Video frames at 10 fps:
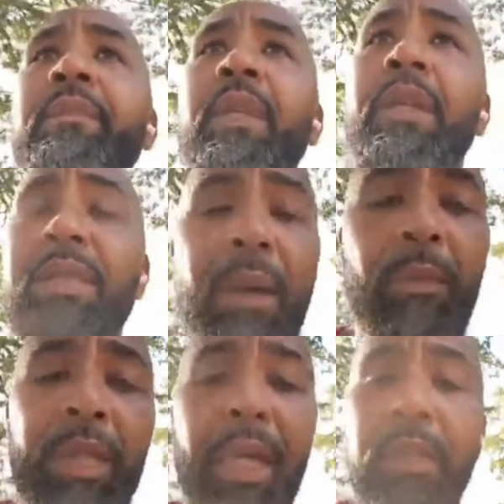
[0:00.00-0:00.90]

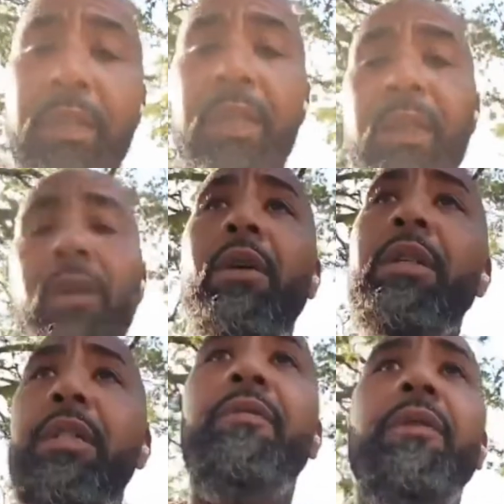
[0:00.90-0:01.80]
simultaneously in all these
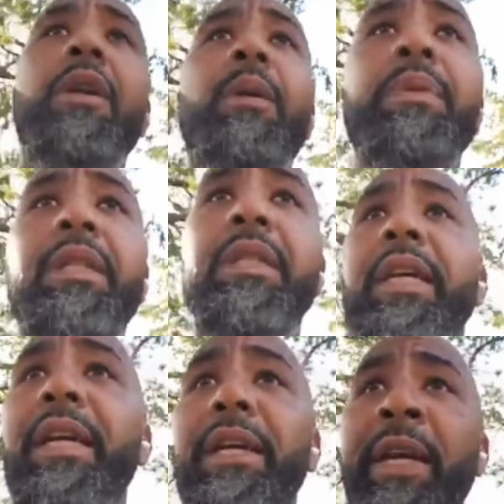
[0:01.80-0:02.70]
different companies,
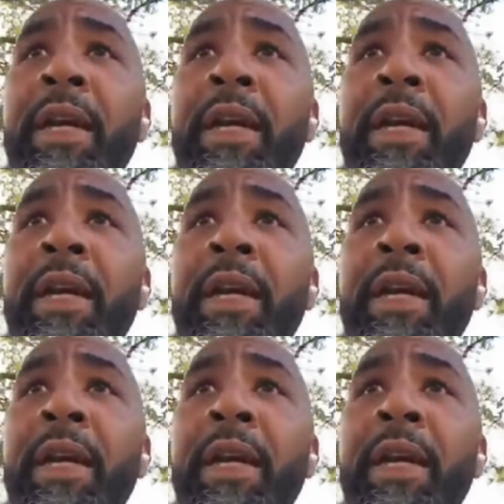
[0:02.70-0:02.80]
and